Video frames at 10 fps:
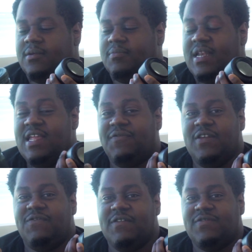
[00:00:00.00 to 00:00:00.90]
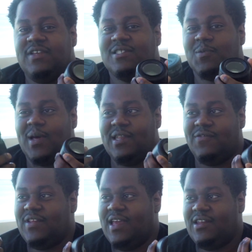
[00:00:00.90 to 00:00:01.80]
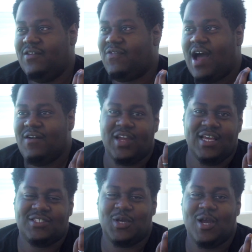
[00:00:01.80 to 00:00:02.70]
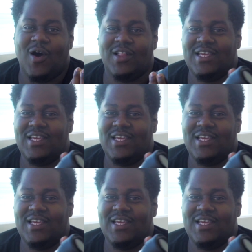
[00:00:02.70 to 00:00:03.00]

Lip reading: 50s and my nifty 85, I guess you can call